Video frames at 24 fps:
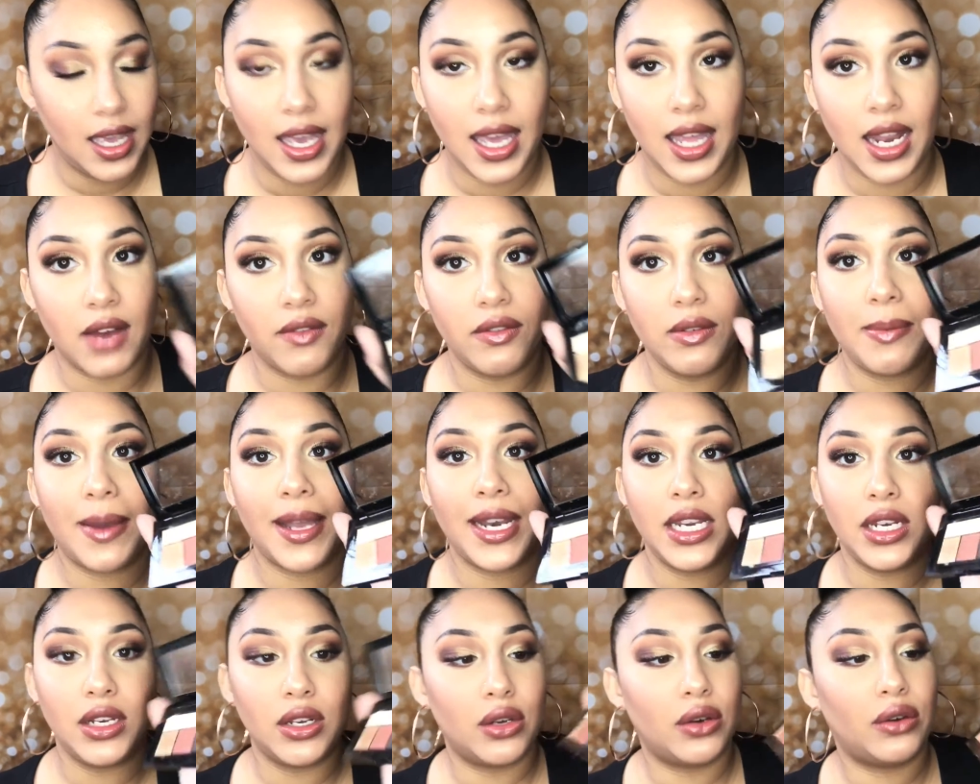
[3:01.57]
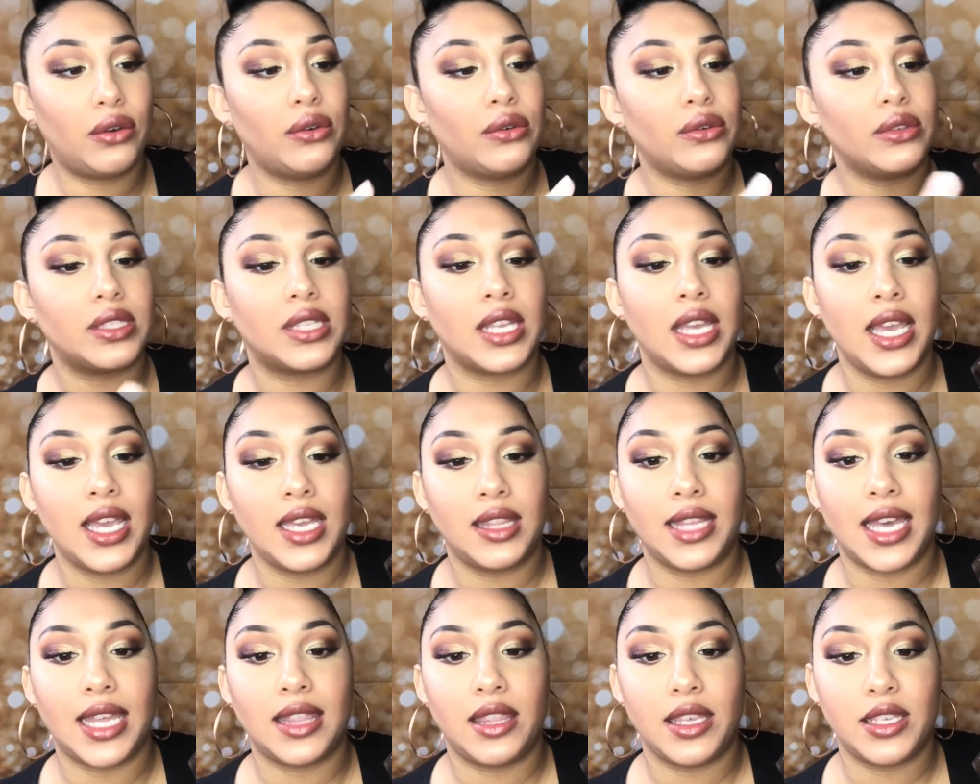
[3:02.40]
And everybody knows
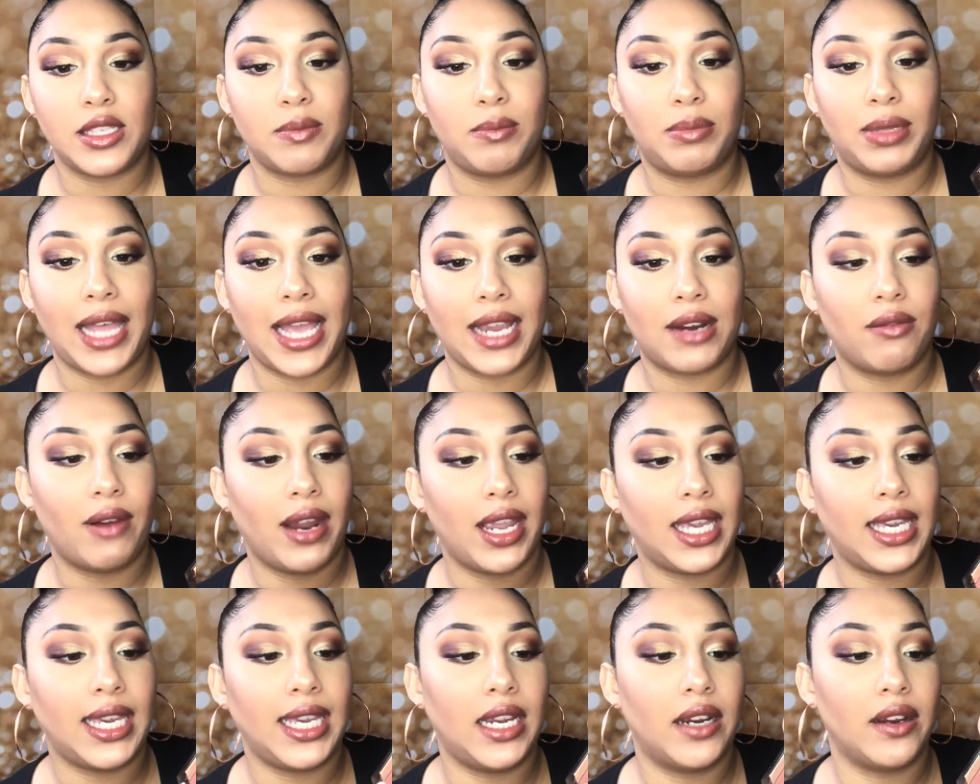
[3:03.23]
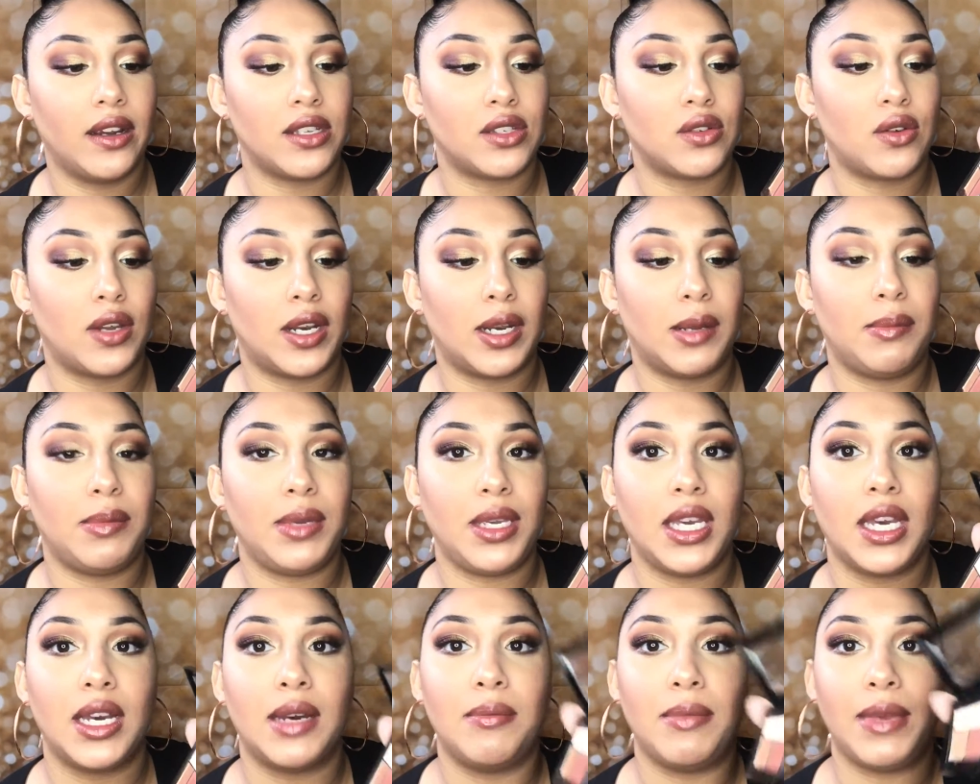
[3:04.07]
that this black right here is gonna
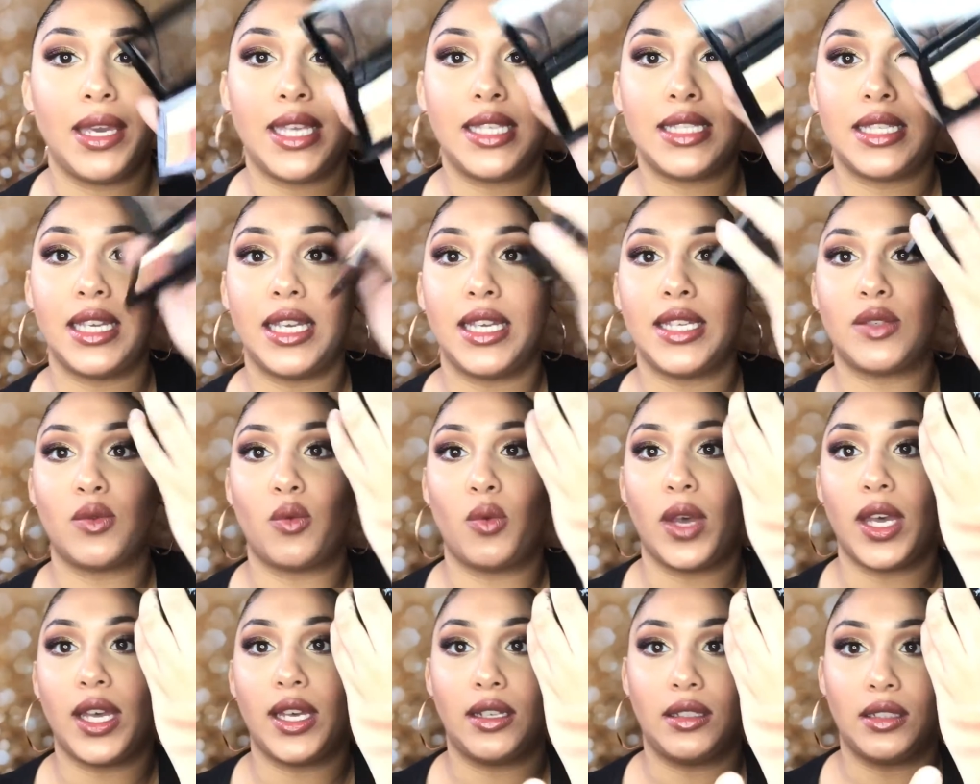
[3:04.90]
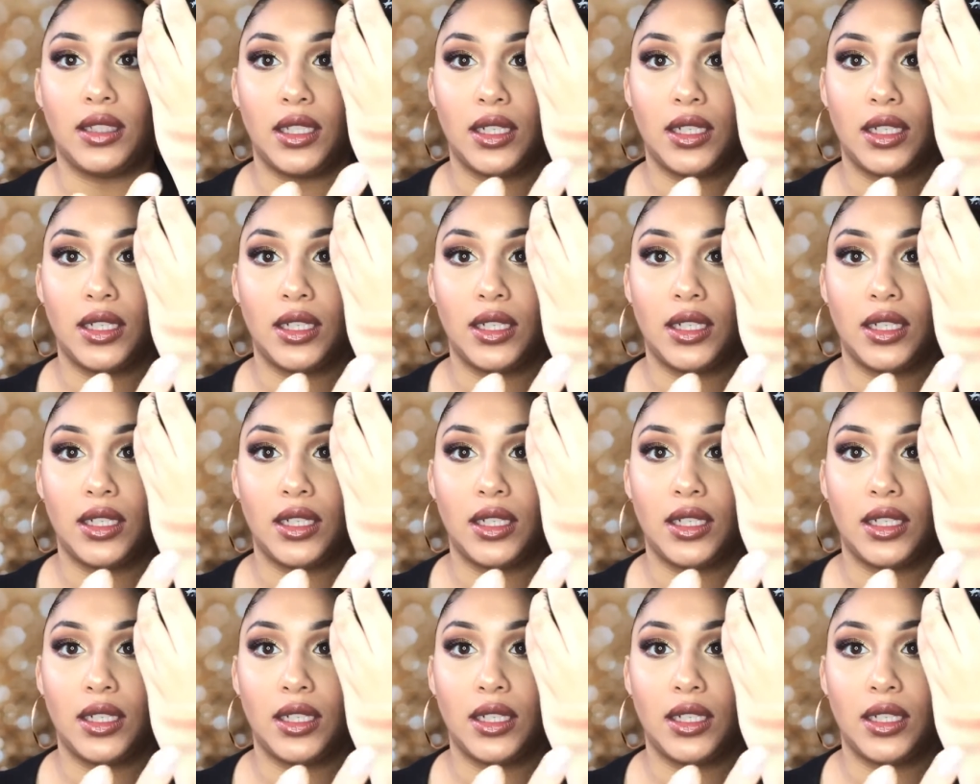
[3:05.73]
be amazing as well.